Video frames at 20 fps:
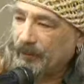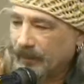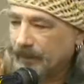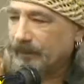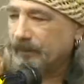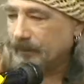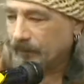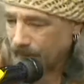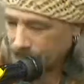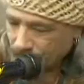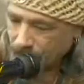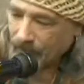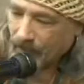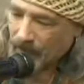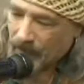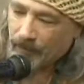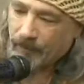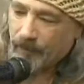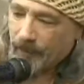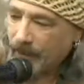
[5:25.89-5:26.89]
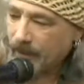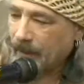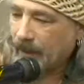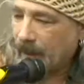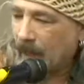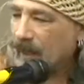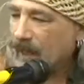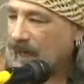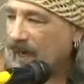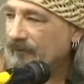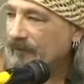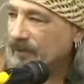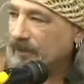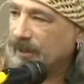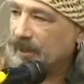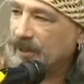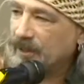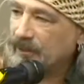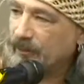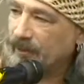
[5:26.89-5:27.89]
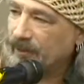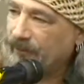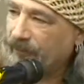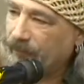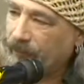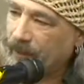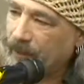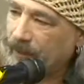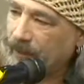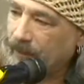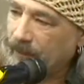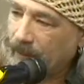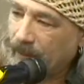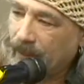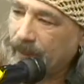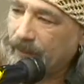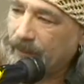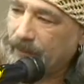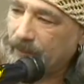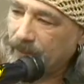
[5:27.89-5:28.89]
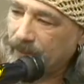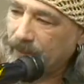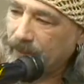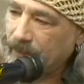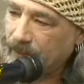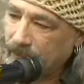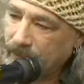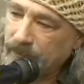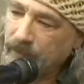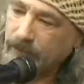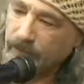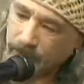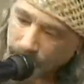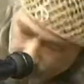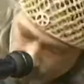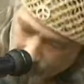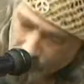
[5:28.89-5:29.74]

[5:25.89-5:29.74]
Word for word: And a conversation with a friend led me to